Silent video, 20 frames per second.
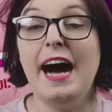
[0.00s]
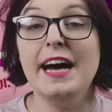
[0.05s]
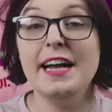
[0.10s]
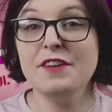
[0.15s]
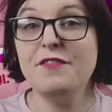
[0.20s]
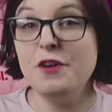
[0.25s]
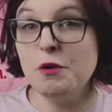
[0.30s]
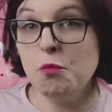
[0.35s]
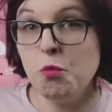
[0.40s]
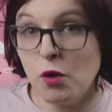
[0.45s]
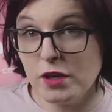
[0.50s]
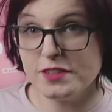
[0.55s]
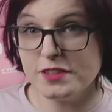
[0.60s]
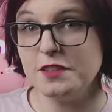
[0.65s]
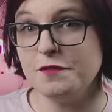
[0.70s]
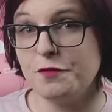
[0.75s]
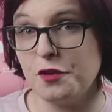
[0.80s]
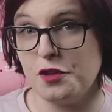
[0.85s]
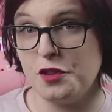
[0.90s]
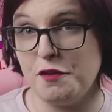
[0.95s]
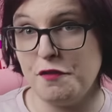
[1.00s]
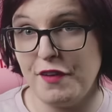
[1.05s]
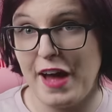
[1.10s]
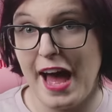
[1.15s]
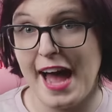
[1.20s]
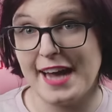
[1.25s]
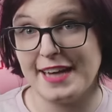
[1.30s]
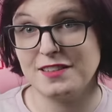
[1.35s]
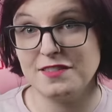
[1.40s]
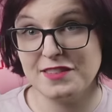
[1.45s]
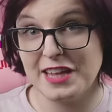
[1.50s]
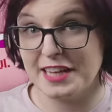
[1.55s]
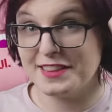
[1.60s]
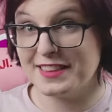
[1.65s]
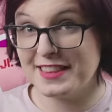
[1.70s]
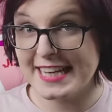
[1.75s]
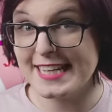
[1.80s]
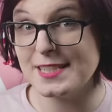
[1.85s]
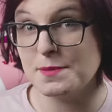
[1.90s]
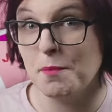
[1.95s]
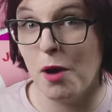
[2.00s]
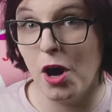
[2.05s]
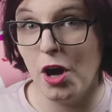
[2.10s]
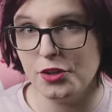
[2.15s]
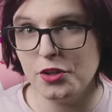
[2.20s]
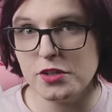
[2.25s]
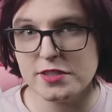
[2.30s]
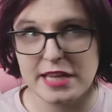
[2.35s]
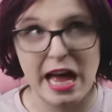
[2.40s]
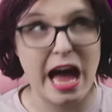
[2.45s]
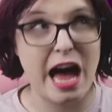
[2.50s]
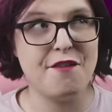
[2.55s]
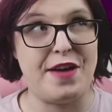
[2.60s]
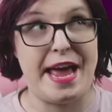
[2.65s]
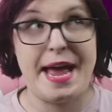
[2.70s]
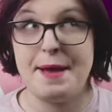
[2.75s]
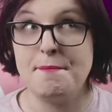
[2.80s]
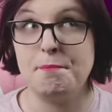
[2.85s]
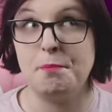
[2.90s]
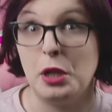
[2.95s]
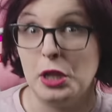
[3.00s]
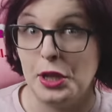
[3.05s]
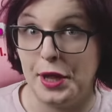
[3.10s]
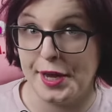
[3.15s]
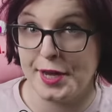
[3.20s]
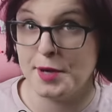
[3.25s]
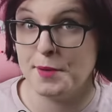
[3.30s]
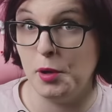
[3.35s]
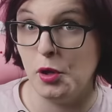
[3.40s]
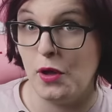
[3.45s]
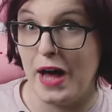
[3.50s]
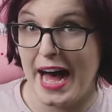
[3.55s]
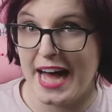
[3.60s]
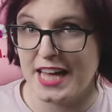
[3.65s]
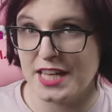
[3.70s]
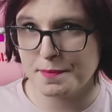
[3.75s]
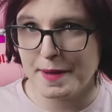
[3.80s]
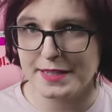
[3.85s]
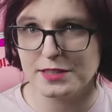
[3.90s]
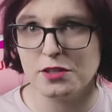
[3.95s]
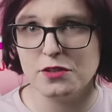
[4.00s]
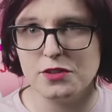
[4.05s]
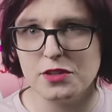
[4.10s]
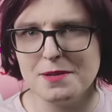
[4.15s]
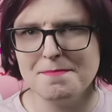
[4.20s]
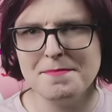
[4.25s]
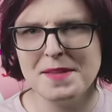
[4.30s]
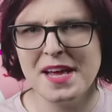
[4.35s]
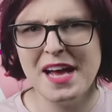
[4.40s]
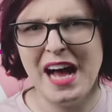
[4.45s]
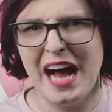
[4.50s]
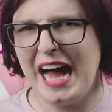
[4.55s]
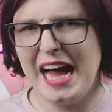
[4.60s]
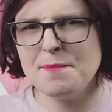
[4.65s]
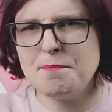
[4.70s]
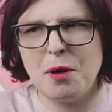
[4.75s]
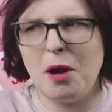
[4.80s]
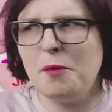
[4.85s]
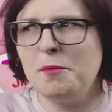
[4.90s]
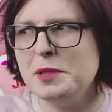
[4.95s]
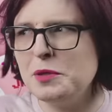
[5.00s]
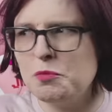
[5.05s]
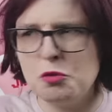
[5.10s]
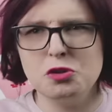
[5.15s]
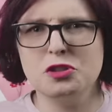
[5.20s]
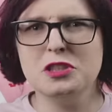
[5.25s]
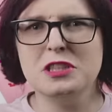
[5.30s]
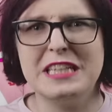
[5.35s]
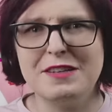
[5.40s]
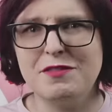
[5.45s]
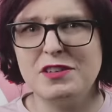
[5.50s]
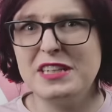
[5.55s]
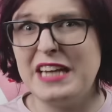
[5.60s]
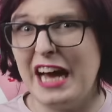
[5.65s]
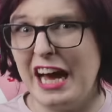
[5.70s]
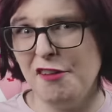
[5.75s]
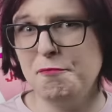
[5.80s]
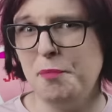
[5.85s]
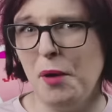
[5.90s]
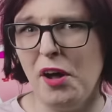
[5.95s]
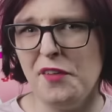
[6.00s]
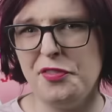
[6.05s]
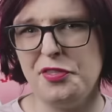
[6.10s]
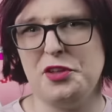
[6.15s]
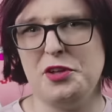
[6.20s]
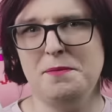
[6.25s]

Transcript: And if it wasn't for the fact that these models have a playable aspect to them, I probably wouldn't even have bought